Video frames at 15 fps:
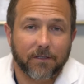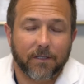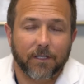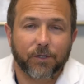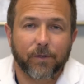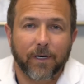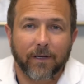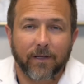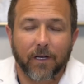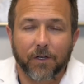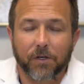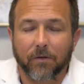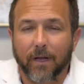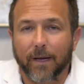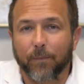to treating the
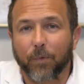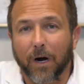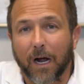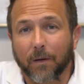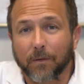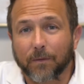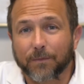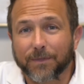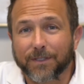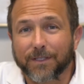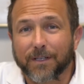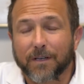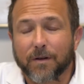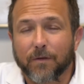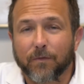underlying problems,
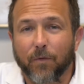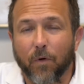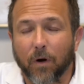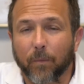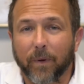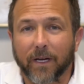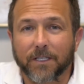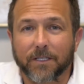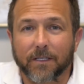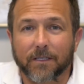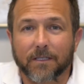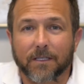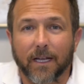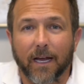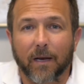for
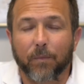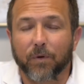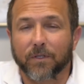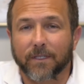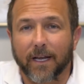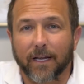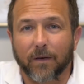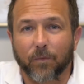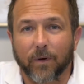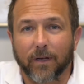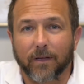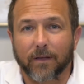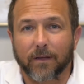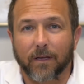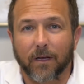patients that present
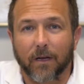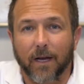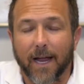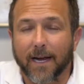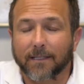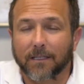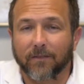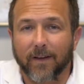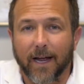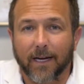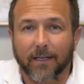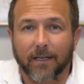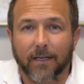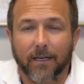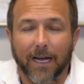with active
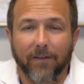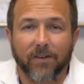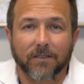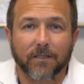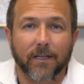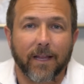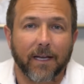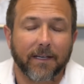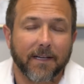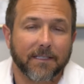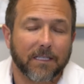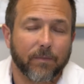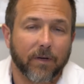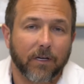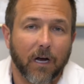acne, obviously that needs
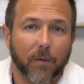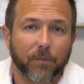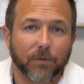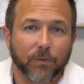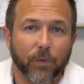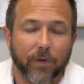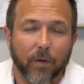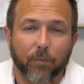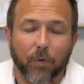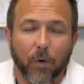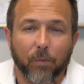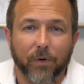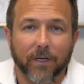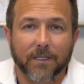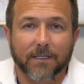to be coupled with
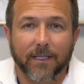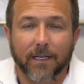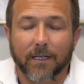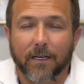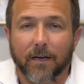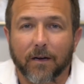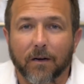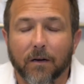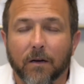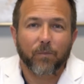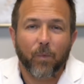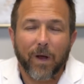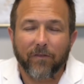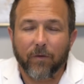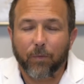appropriate skincare.
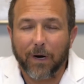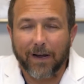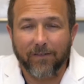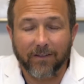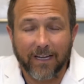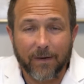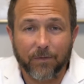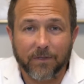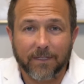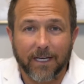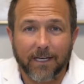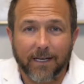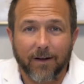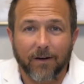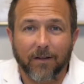We have a private label
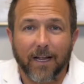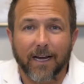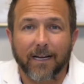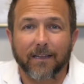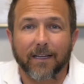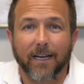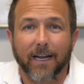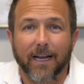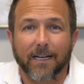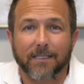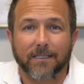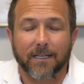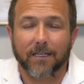skincare line that has an